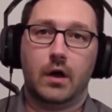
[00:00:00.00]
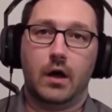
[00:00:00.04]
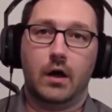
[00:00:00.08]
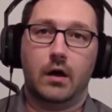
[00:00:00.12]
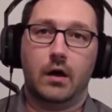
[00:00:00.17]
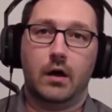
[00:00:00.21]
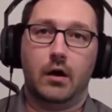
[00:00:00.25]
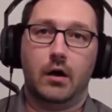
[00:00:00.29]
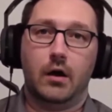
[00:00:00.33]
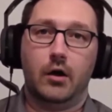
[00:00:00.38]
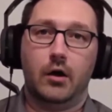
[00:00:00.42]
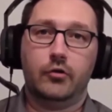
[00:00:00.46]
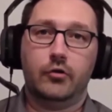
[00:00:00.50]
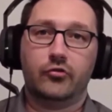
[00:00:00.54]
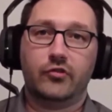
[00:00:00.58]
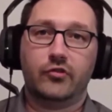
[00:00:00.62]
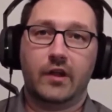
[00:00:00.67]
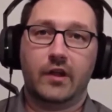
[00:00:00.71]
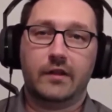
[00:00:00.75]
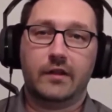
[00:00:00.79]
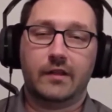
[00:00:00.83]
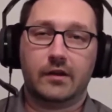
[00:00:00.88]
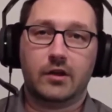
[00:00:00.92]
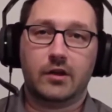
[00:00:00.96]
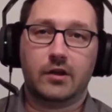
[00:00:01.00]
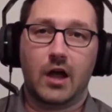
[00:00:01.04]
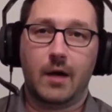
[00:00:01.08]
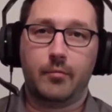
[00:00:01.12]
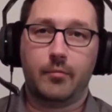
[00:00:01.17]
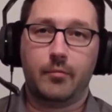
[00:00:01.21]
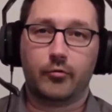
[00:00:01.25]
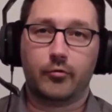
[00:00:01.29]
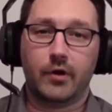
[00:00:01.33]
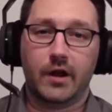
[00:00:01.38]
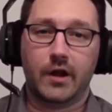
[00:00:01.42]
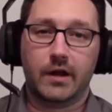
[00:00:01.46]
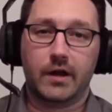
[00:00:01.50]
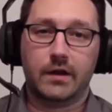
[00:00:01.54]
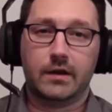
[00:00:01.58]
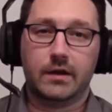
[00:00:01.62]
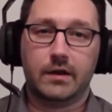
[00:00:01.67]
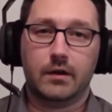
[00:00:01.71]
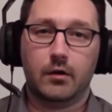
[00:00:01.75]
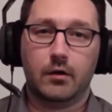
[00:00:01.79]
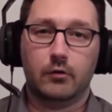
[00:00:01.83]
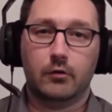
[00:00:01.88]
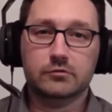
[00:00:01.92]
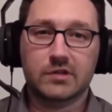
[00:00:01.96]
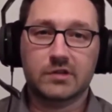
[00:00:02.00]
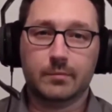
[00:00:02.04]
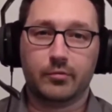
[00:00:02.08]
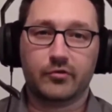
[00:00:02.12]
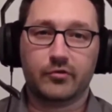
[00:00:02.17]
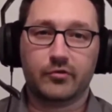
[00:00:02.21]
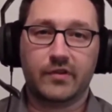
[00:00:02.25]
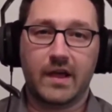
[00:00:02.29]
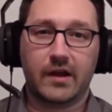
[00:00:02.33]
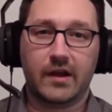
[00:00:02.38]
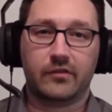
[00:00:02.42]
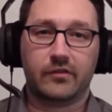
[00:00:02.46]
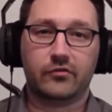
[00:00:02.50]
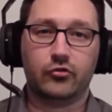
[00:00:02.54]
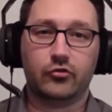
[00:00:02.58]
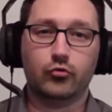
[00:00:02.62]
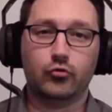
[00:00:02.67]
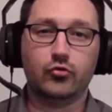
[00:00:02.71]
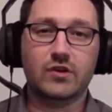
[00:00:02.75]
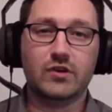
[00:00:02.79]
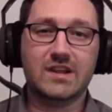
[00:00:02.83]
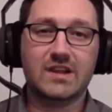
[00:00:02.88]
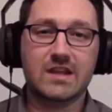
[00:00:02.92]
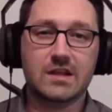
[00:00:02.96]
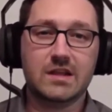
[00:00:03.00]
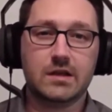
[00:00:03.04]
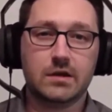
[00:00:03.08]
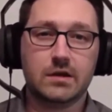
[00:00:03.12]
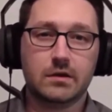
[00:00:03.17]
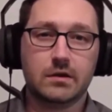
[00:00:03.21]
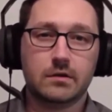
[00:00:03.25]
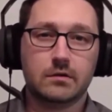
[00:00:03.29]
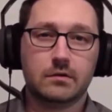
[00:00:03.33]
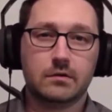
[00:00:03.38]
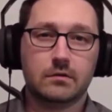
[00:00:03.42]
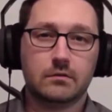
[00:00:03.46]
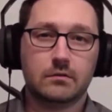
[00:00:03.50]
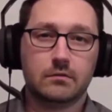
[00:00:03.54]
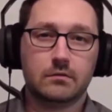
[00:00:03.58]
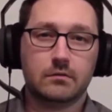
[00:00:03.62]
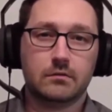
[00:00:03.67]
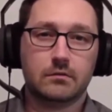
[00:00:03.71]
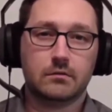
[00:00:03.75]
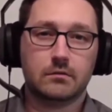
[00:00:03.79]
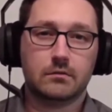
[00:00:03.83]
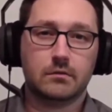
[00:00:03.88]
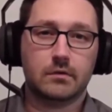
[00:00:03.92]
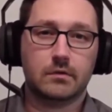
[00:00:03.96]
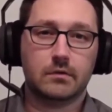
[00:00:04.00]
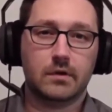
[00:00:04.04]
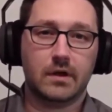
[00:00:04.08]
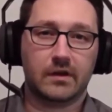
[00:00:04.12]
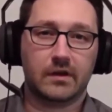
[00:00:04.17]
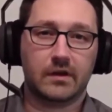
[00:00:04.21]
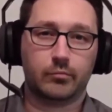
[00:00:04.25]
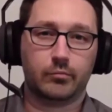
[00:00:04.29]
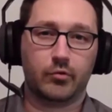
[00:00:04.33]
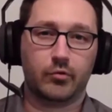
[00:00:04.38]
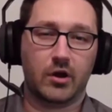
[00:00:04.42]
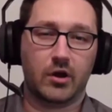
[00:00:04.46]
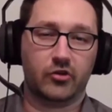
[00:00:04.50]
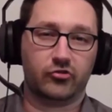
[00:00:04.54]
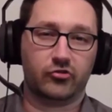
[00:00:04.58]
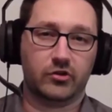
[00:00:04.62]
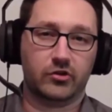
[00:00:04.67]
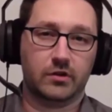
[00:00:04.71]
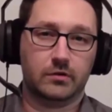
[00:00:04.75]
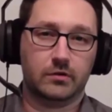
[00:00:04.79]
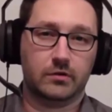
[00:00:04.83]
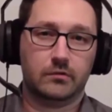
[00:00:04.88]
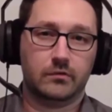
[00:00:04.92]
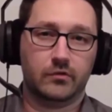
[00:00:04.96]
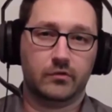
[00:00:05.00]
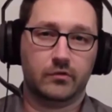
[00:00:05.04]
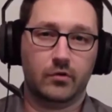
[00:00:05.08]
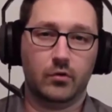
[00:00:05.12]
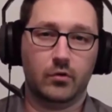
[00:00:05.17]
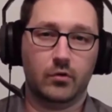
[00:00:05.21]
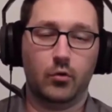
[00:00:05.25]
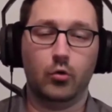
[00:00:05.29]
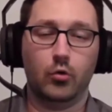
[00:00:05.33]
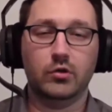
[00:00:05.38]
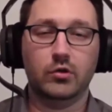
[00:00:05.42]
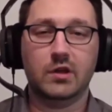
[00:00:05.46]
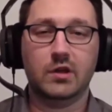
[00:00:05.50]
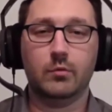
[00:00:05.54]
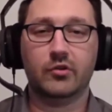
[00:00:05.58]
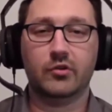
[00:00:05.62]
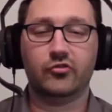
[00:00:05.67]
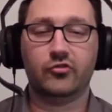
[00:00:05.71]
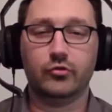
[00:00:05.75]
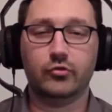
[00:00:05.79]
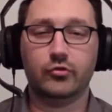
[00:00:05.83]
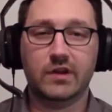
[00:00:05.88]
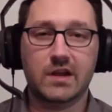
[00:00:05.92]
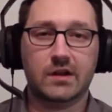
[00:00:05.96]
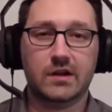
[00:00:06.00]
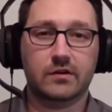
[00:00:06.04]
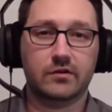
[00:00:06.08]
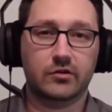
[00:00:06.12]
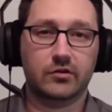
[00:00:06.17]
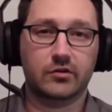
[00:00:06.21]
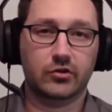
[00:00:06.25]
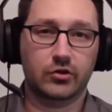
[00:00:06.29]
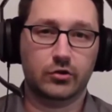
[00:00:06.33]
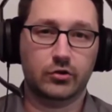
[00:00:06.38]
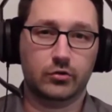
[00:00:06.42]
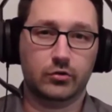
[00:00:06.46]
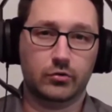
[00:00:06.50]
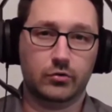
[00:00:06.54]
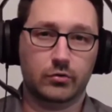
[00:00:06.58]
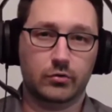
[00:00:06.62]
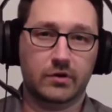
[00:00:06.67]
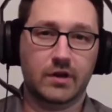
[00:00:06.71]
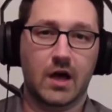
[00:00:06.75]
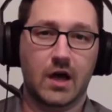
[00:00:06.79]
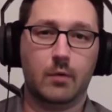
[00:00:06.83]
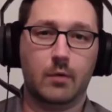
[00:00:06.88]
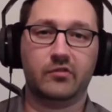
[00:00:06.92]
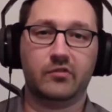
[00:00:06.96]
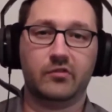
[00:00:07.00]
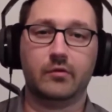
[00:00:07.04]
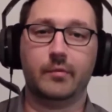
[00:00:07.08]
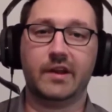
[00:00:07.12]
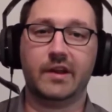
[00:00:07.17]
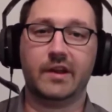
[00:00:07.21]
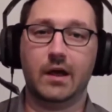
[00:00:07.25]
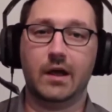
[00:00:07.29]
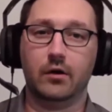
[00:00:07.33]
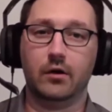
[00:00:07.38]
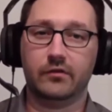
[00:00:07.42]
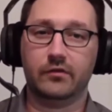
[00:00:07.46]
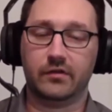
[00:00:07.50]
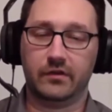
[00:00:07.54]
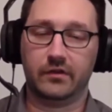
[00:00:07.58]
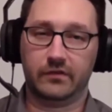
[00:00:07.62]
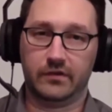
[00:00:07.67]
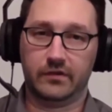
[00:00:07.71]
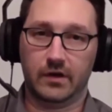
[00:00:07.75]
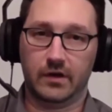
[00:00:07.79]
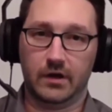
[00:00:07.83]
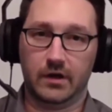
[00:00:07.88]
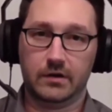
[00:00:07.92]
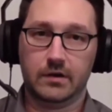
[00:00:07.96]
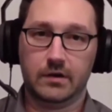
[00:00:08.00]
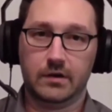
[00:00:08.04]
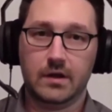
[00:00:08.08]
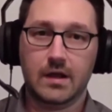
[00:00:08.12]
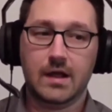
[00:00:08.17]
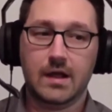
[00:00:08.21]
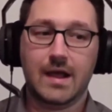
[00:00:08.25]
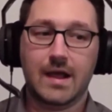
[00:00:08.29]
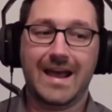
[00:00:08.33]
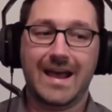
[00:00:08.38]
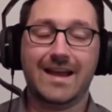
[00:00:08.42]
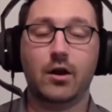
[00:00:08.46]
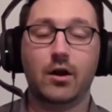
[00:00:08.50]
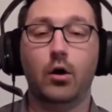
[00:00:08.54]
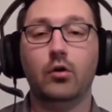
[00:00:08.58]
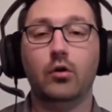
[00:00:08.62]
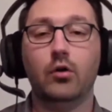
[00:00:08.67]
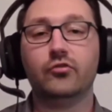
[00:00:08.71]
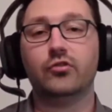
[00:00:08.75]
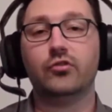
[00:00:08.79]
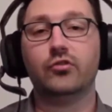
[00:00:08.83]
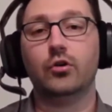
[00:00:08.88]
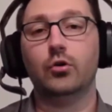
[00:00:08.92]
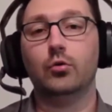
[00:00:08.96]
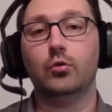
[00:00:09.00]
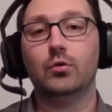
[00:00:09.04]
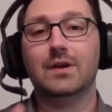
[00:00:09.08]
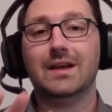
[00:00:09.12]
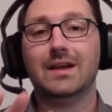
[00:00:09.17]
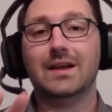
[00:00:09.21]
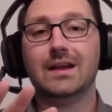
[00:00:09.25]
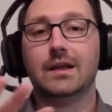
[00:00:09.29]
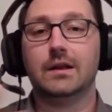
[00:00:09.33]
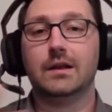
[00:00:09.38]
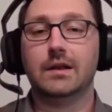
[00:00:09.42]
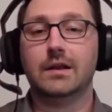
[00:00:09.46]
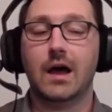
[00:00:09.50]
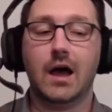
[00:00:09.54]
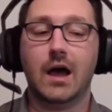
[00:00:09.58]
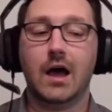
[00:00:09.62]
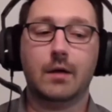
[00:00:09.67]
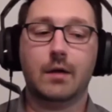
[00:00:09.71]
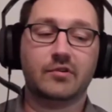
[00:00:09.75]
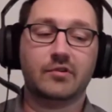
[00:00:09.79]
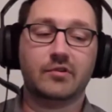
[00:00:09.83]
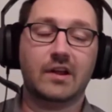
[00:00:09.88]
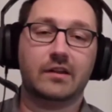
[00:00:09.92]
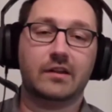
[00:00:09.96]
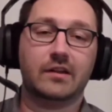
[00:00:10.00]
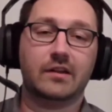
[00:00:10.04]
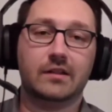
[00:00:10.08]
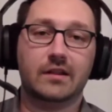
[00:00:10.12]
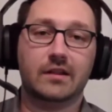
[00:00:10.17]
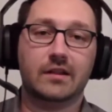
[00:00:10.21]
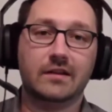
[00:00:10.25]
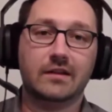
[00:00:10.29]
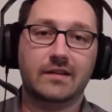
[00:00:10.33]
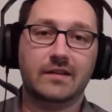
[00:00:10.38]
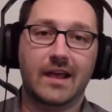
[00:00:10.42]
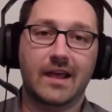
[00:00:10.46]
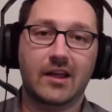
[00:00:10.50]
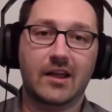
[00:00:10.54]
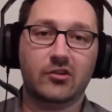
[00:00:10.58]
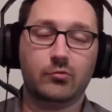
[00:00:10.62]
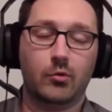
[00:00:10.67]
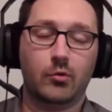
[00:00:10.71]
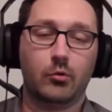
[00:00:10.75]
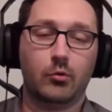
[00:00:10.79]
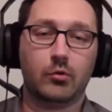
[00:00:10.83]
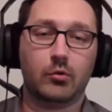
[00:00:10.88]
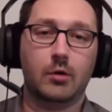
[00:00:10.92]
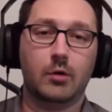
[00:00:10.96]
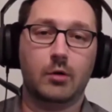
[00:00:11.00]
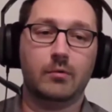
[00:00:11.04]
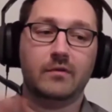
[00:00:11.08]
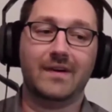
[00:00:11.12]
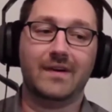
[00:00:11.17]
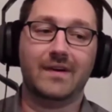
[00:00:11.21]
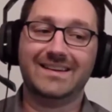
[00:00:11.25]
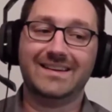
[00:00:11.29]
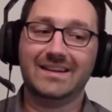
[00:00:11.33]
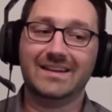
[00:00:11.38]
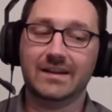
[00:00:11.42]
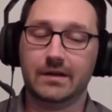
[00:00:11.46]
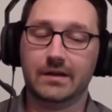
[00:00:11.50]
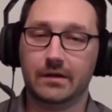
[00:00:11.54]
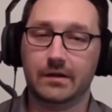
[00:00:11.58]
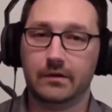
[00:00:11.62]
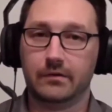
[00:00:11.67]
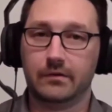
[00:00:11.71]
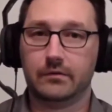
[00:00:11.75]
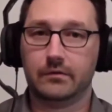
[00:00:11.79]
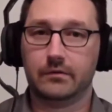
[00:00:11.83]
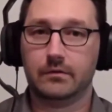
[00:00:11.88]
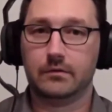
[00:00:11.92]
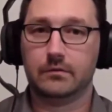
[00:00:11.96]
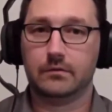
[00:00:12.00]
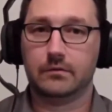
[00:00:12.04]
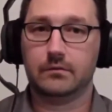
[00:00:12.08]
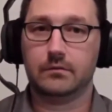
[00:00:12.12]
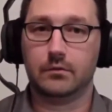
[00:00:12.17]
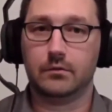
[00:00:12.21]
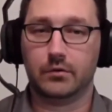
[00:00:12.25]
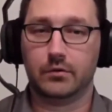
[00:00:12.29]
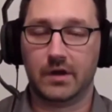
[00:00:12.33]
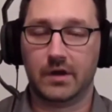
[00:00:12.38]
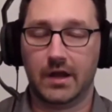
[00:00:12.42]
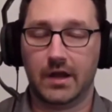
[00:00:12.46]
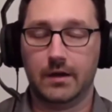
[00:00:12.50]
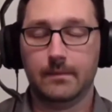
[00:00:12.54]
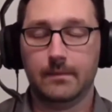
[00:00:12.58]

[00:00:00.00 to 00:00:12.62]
understanding that copyright only protects unique expression, so only what's unique to you and not what somebody else has done, and also not protecting the intangible realm of ideas. Okay,